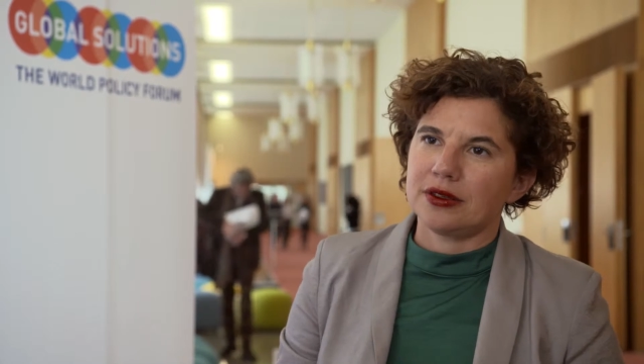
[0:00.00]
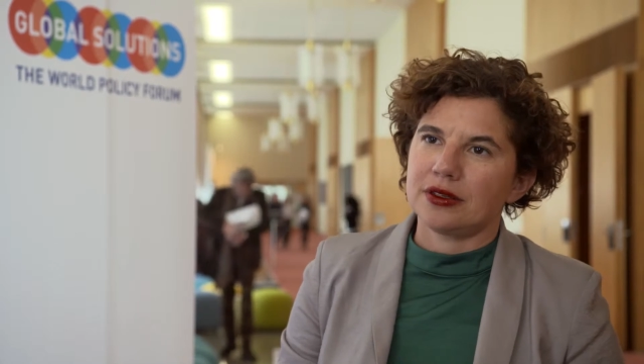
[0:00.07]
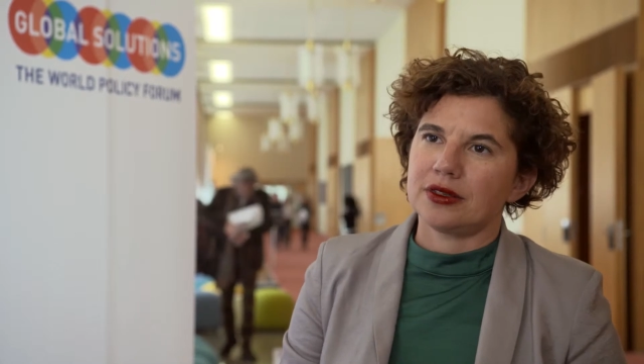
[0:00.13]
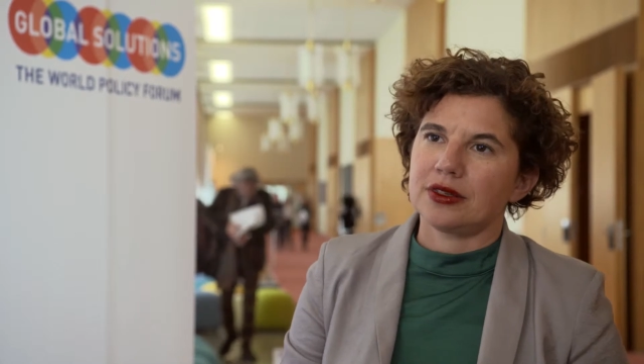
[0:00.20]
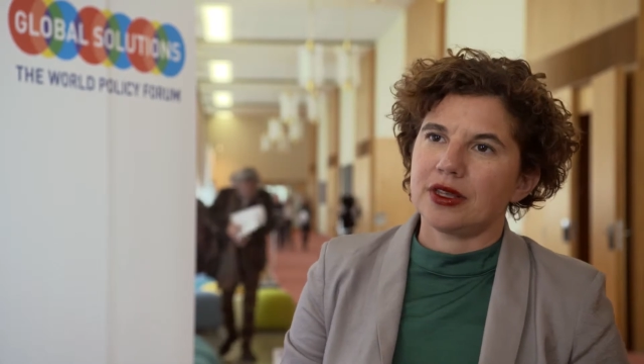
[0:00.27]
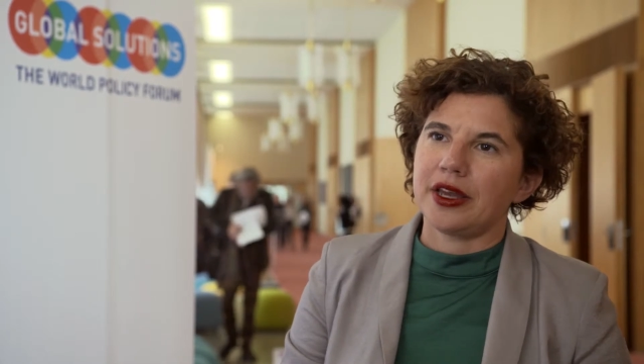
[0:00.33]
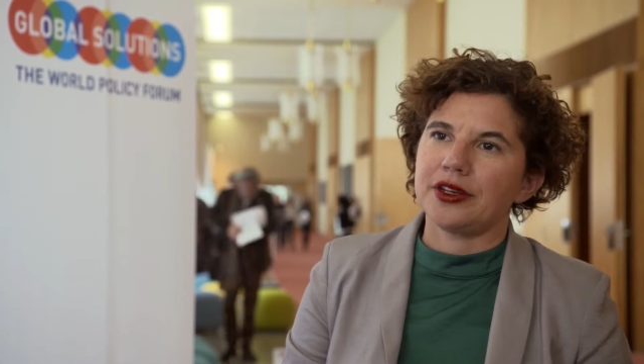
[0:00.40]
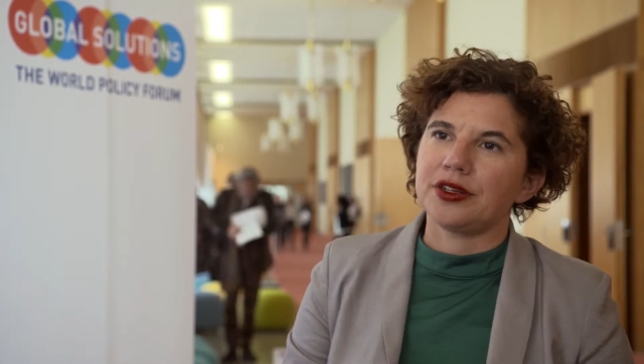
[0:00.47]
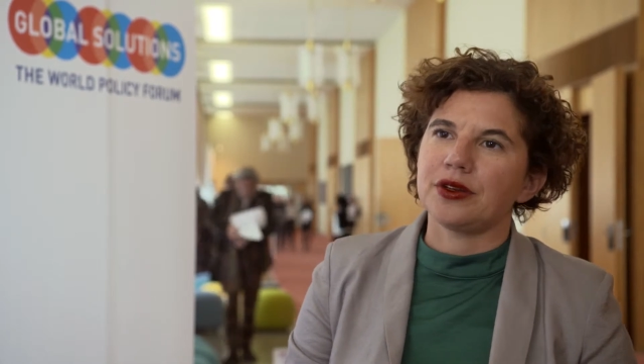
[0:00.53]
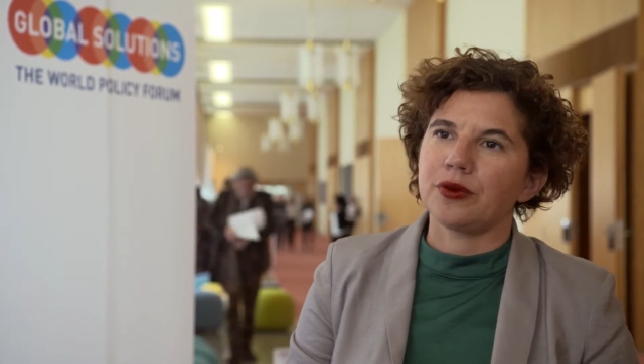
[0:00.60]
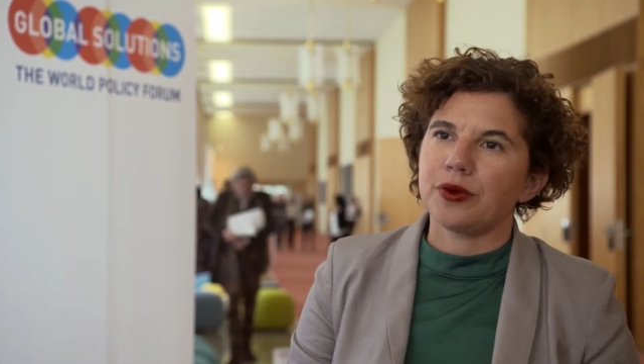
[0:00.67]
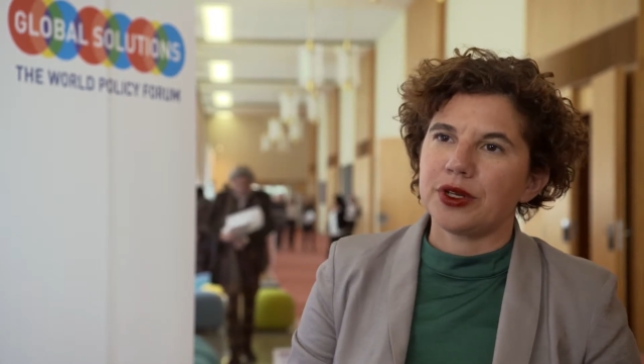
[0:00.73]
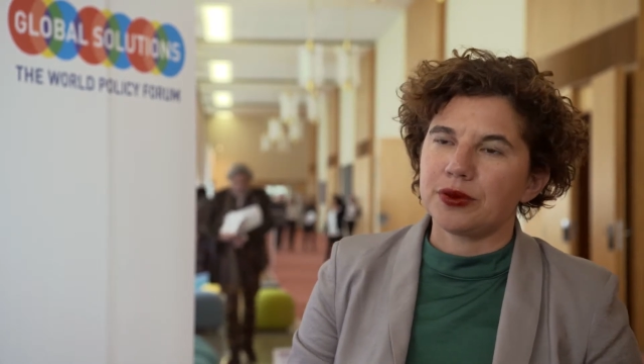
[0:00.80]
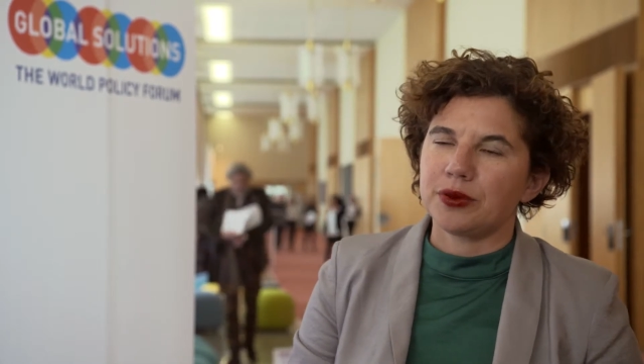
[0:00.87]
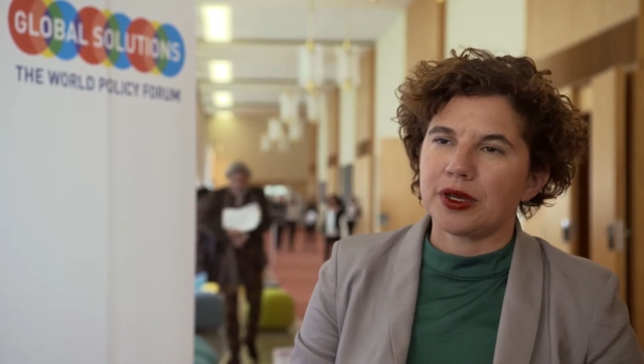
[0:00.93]
stage in
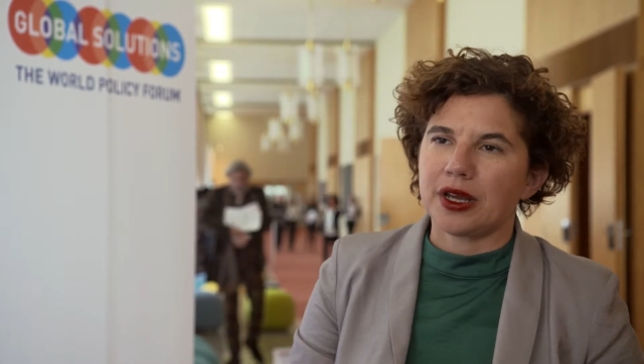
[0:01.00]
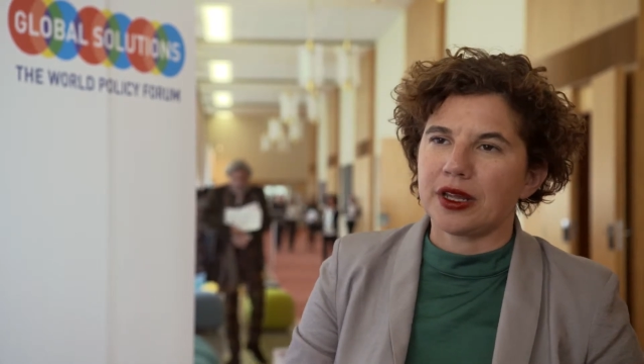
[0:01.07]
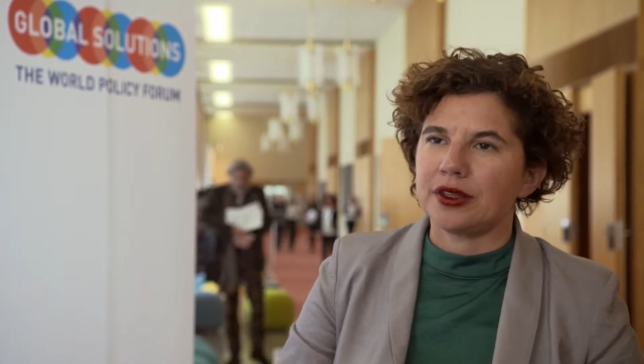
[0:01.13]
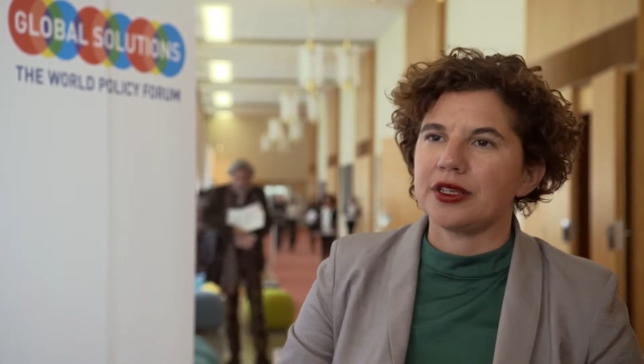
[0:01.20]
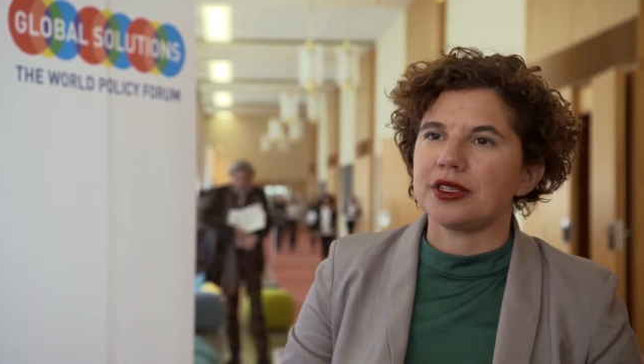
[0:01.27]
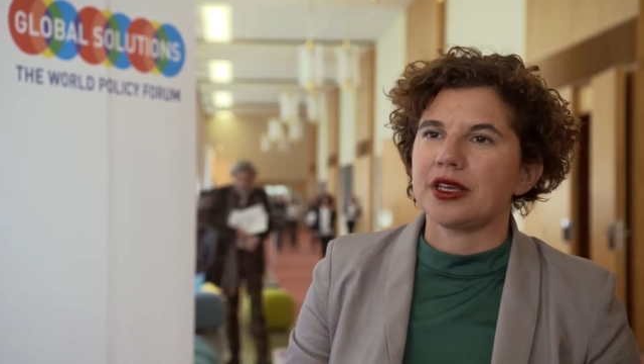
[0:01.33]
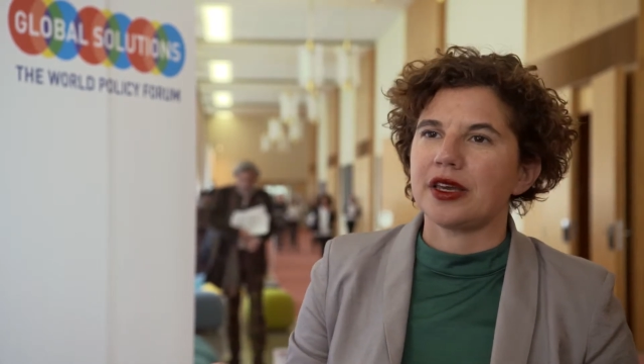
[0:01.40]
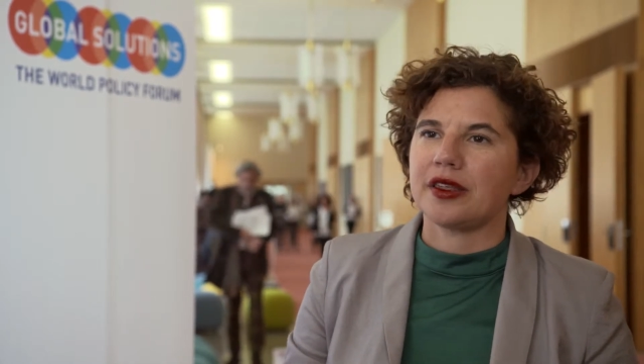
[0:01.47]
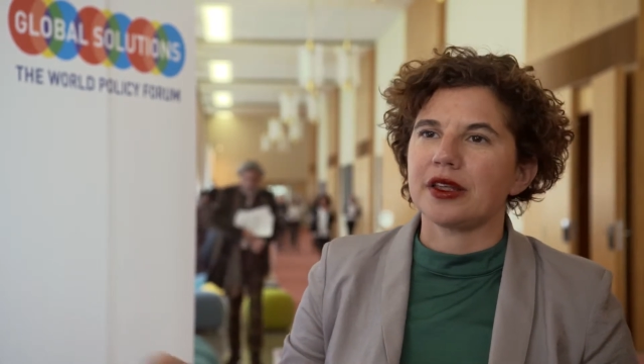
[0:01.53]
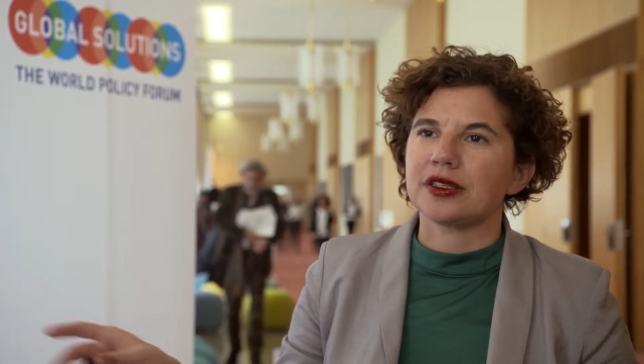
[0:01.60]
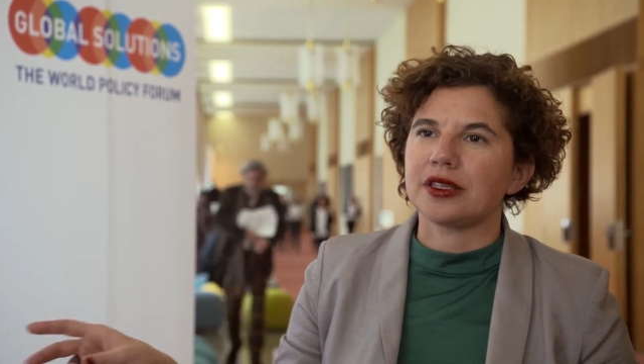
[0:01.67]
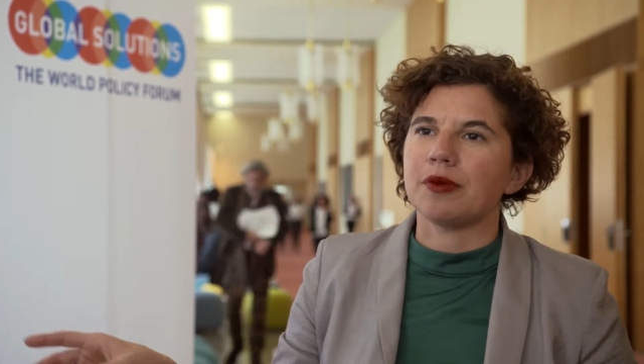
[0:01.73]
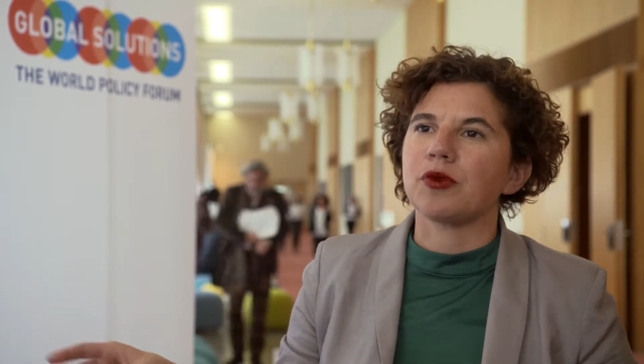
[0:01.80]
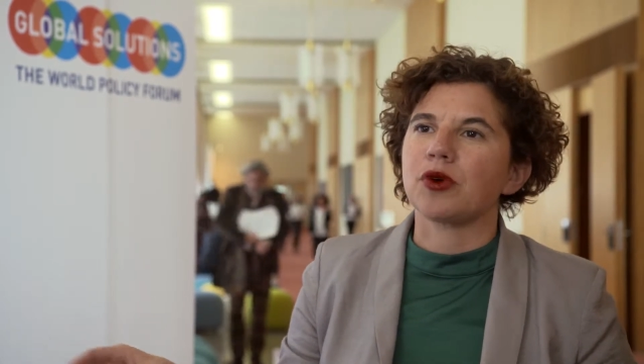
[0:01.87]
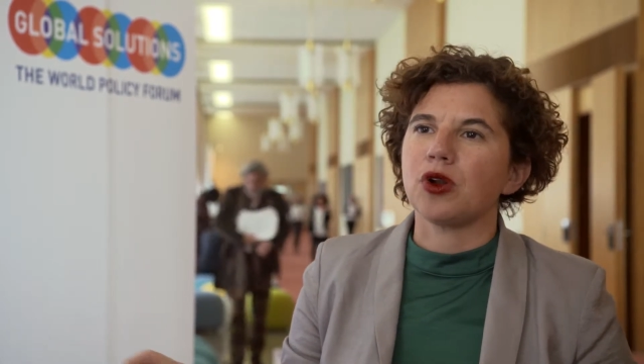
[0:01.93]
which we can decide
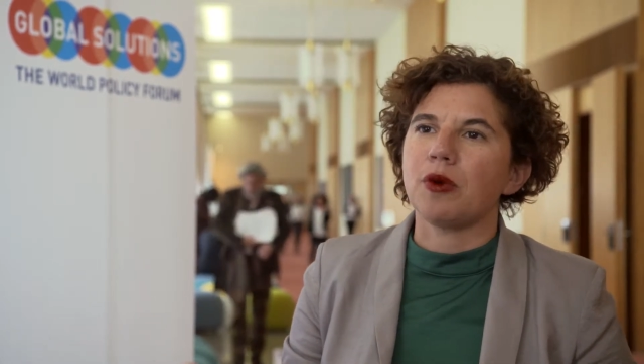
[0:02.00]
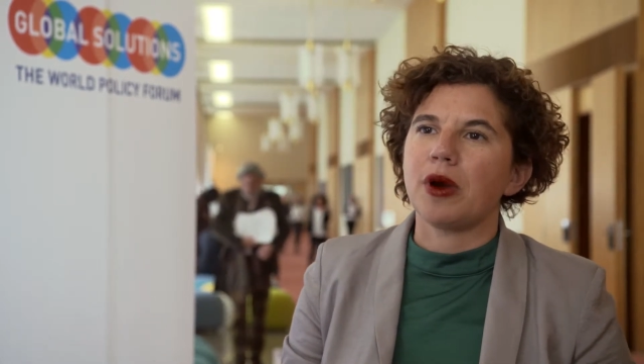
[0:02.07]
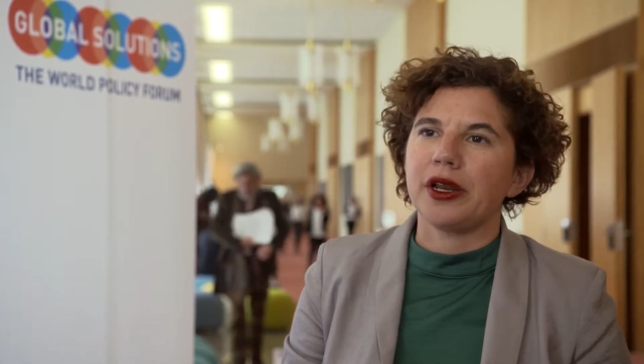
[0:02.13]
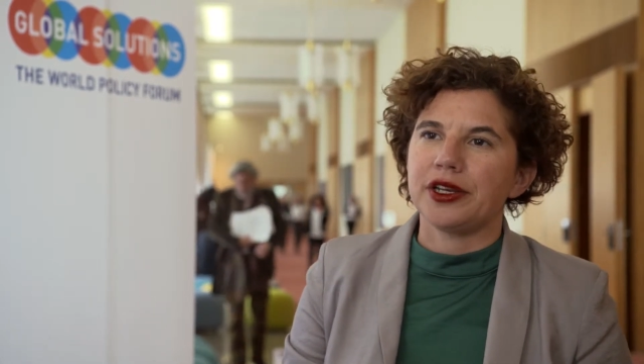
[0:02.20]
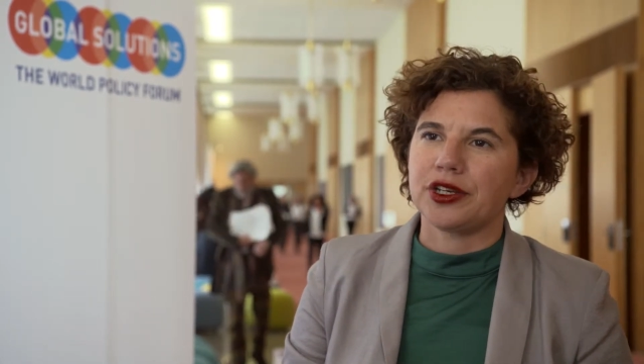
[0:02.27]
that some global